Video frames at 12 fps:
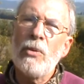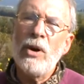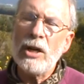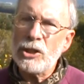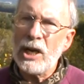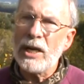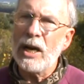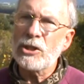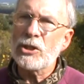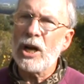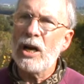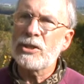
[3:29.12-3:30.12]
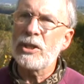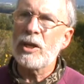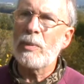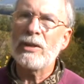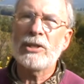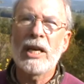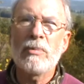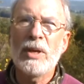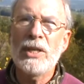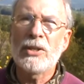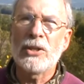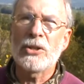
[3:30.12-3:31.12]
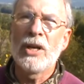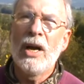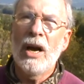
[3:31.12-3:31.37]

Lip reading: Originally I started at about 10 metres.